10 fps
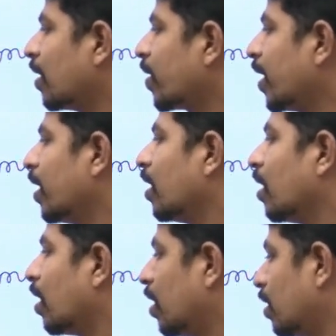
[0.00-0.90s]
Okay,
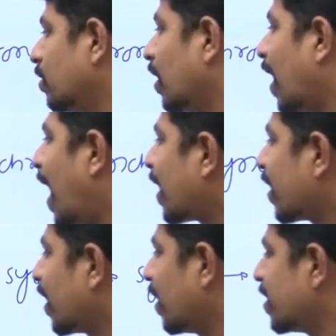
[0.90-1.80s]

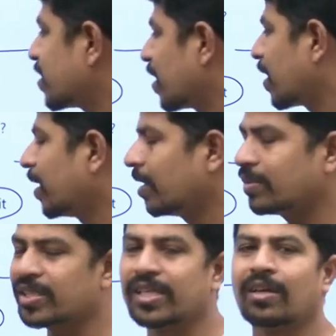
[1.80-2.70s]
arc is,
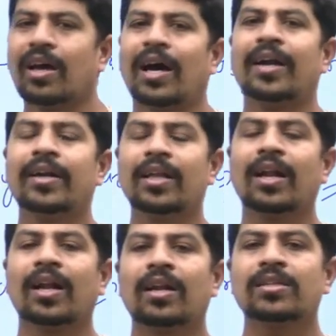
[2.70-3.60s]
see, until
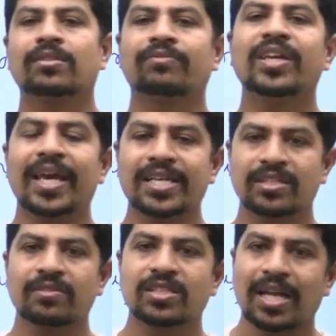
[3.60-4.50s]
and unless we
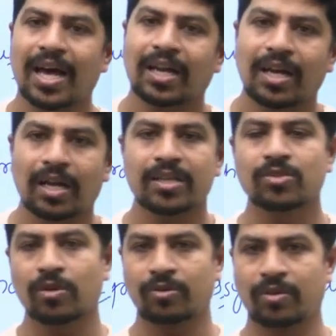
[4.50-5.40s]
extinguish the arc
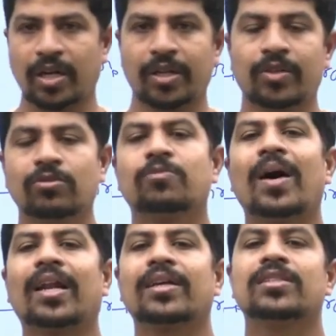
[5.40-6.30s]
is going to continue.
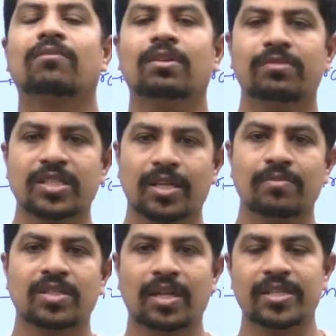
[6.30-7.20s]
Spark is the one which
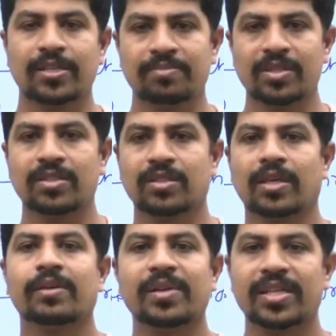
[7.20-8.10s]
comes and disappears
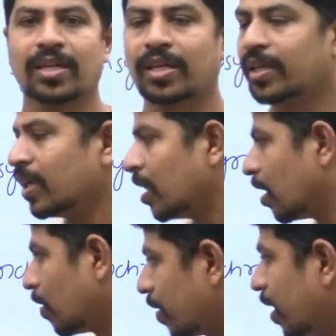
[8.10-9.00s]
immediately.
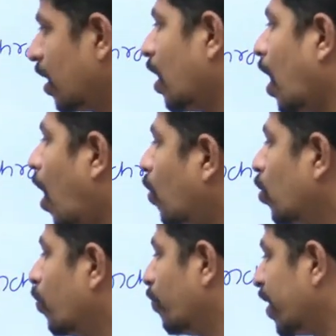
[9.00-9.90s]
Okay, how
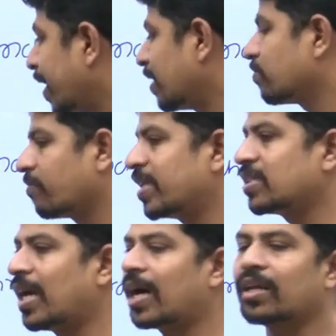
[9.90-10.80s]
do we quench
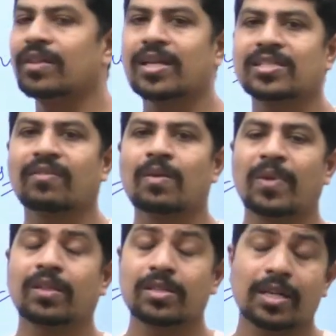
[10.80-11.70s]
the arc? There are several
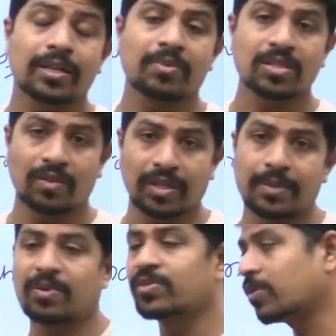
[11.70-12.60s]
methods, that depends on the type of